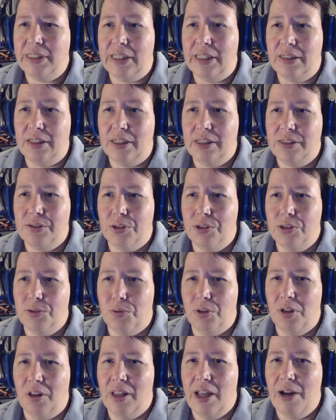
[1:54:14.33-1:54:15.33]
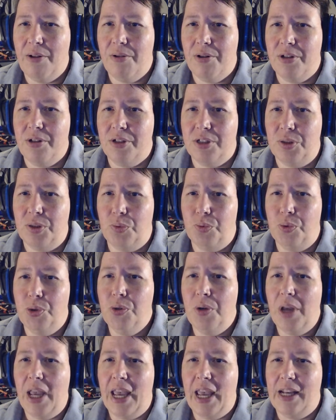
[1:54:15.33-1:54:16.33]
and dice rolls will allow her to woo
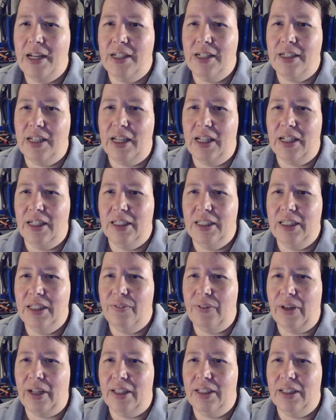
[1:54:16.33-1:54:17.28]
Hayden and leave